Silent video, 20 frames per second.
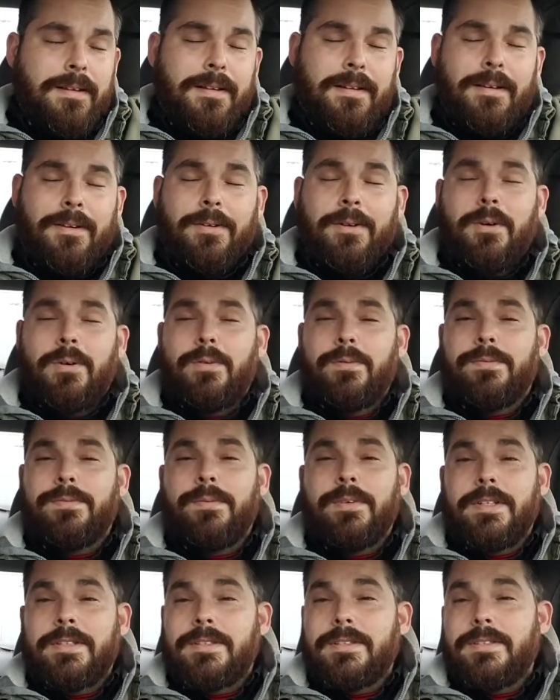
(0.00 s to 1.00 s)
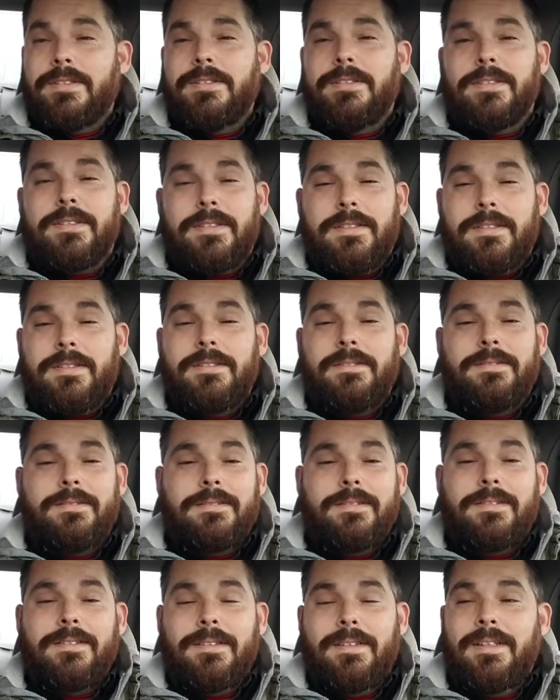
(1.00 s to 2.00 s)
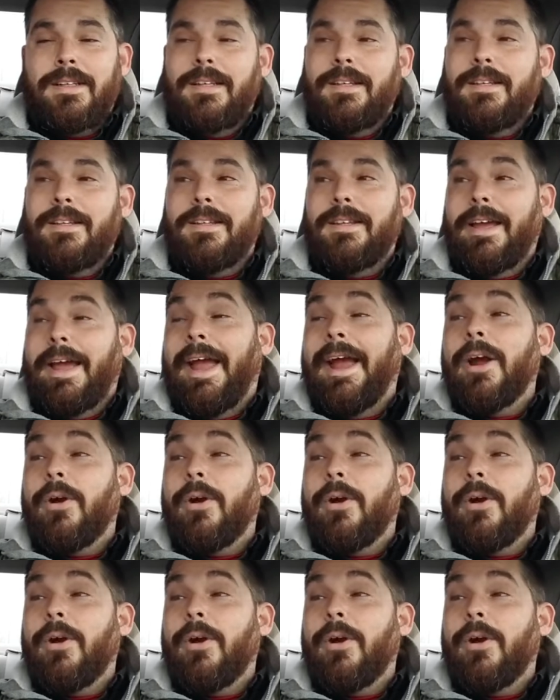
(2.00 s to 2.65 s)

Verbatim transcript: I don't know if it's just the